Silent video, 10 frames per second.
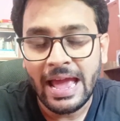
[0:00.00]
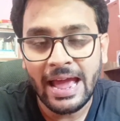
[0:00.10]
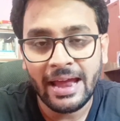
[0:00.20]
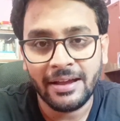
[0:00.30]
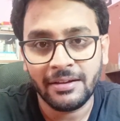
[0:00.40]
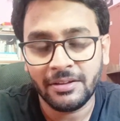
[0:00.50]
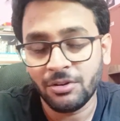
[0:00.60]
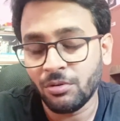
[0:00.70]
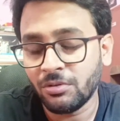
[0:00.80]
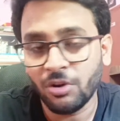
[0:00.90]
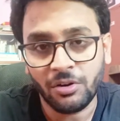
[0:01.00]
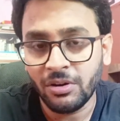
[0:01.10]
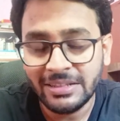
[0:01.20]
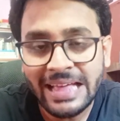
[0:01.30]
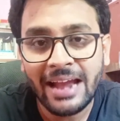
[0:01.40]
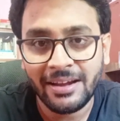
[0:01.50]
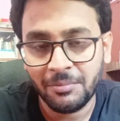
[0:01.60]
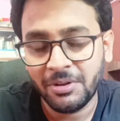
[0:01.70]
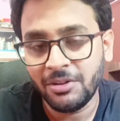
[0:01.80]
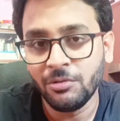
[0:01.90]
and you know not only that
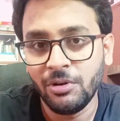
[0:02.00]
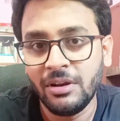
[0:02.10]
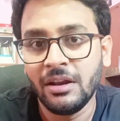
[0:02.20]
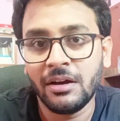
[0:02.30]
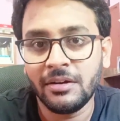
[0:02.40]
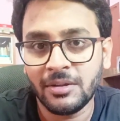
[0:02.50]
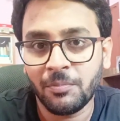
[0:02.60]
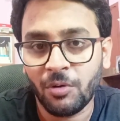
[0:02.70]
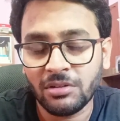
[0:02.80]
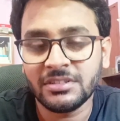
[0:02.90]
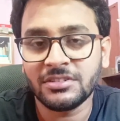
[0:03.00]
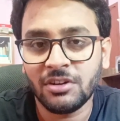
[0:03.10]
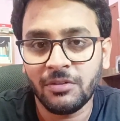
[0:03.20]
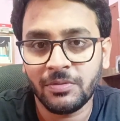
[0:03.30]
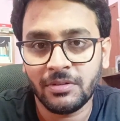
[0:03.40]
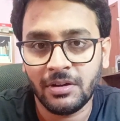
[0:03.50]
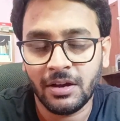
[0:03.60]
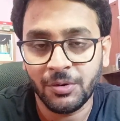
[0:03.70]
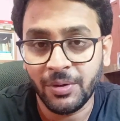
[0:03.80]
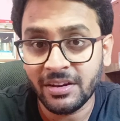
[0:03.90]
i mean you will learn the process of
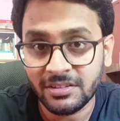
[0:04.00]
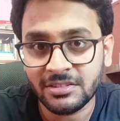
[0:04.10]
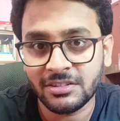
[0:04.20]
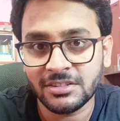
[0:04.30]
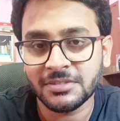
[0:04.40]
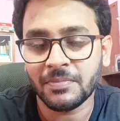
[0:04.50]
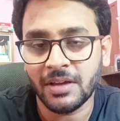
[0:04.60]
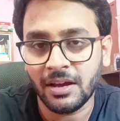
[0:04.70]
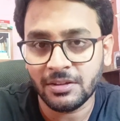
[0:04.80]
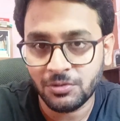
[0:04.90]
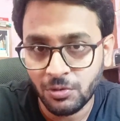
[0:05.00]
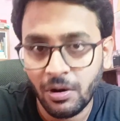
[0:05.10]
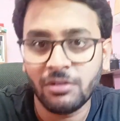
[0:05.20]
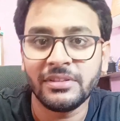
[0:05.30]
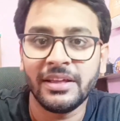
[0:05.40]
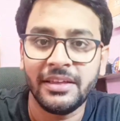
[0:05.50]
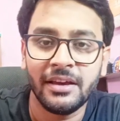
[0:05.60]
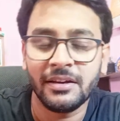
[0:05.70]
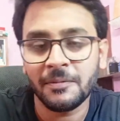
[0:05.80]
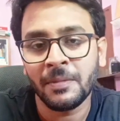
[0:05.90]
uh, doing research uh, throughout the
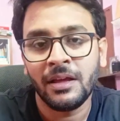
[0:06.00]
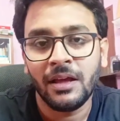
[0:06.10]
year